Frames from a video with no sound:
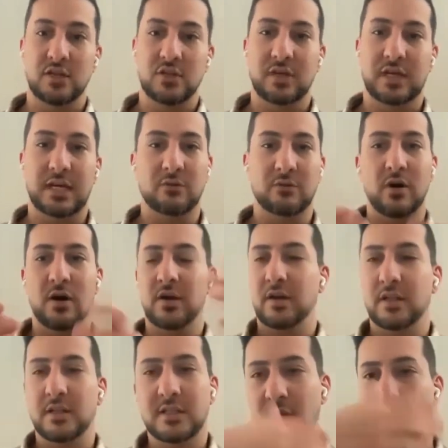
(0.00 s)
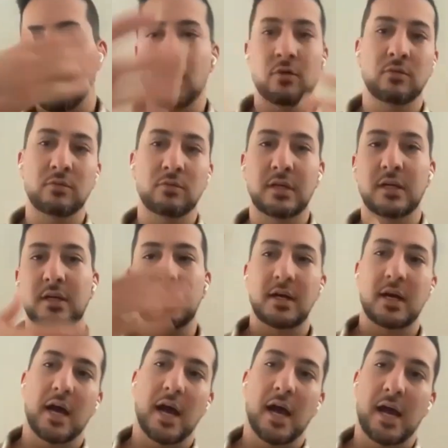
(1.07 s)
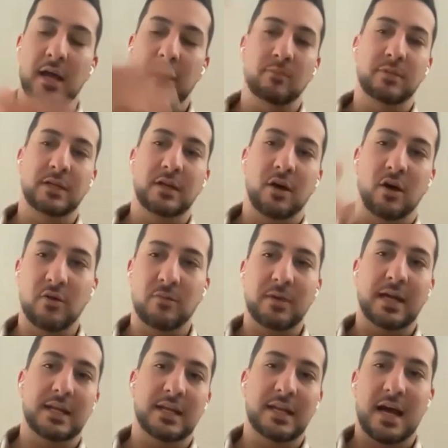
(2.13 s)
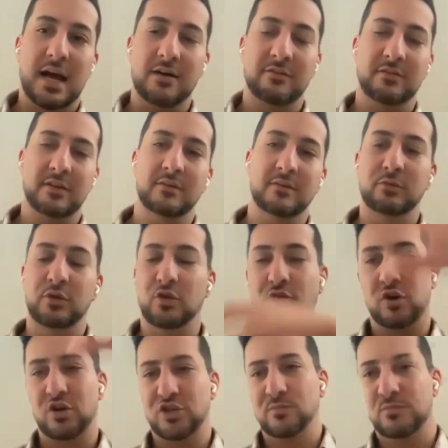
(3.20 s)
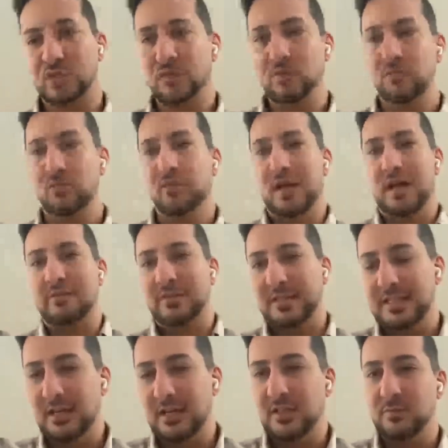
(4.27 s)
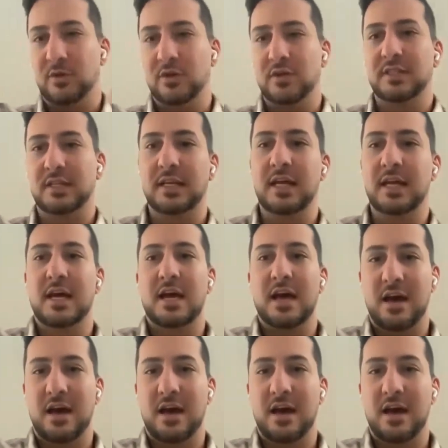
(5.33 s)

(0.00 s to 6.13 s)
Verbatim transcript: So it can run on its own and be automated, have a, you know, customer support, have a salesperson,